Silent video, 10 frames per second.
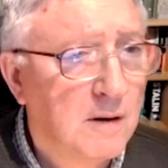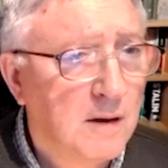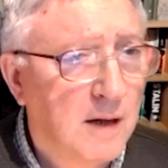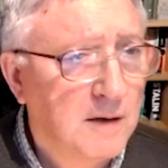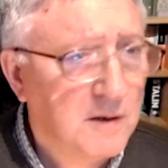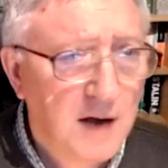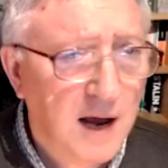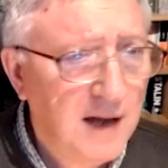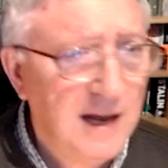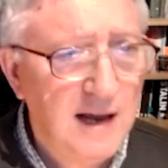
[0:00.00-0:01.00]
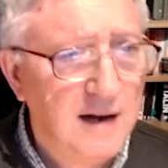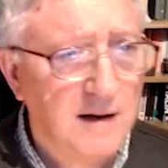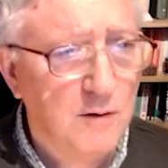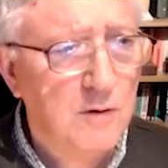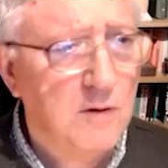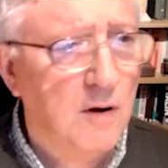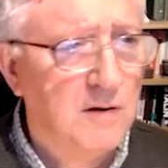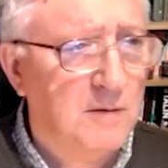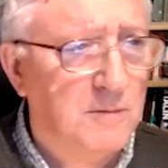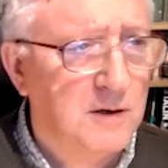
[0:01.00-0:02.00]
That's entirely alien. The whole
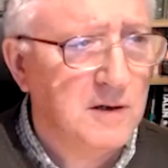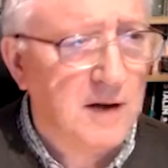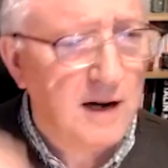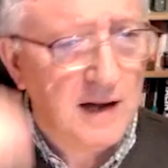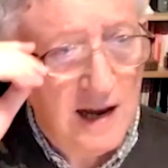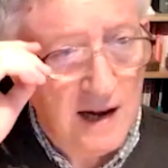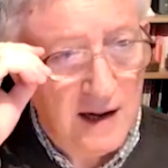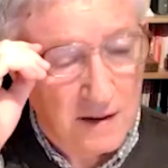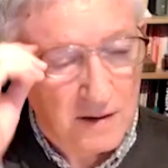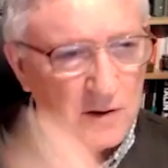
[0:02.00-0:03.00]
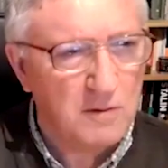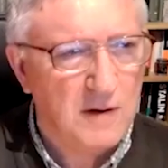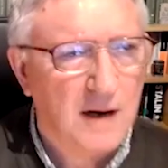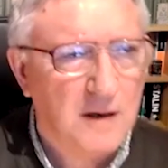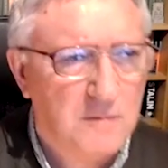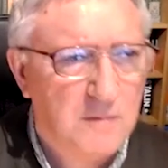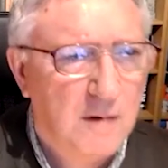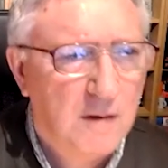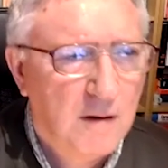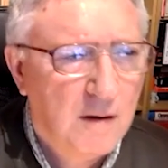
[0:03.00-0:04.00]
concept is entirely alien to Judaism
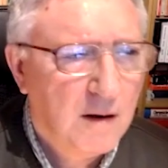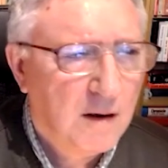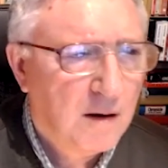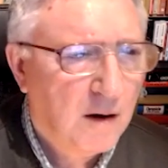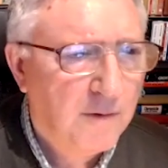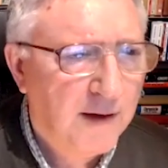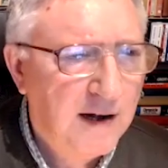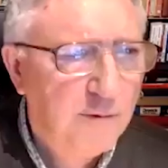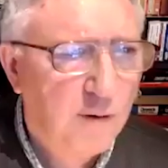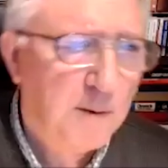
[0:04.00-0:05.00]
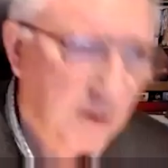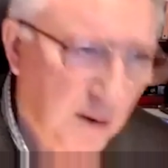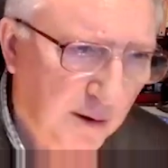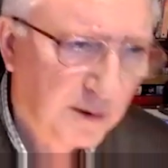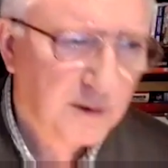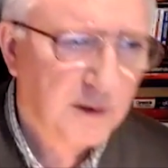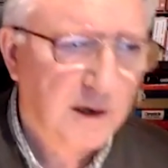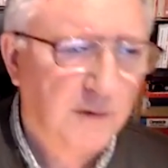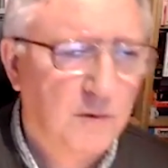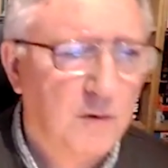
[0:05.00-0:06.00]
of any form. The early Christians,
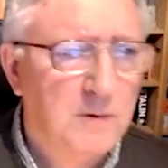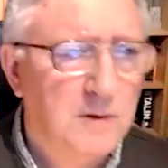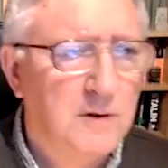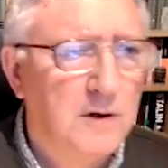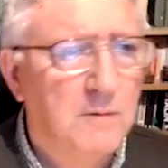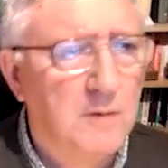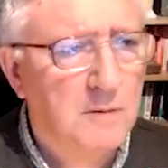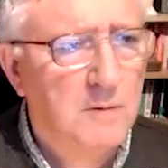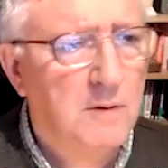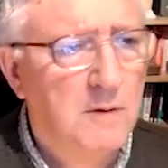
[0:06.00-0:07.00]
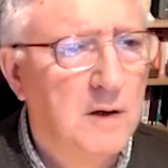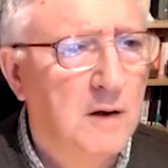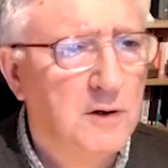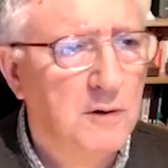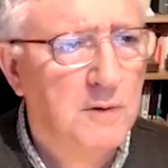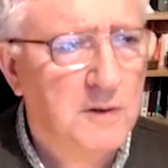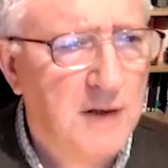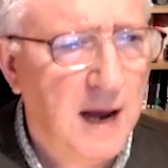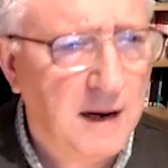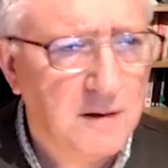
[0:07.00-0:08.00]
after all, a, were a
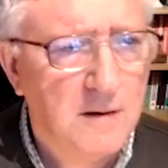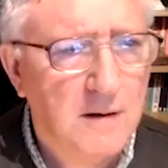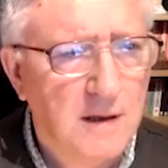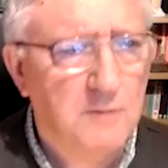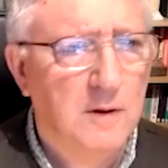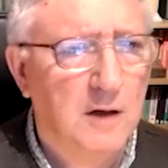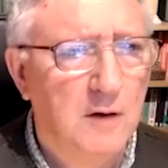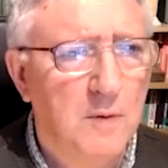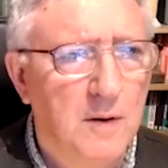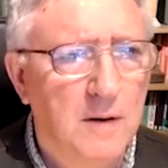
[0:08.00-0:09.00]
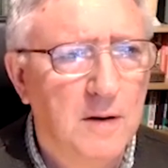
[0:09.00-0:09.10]
Jewish sect. That's what they were.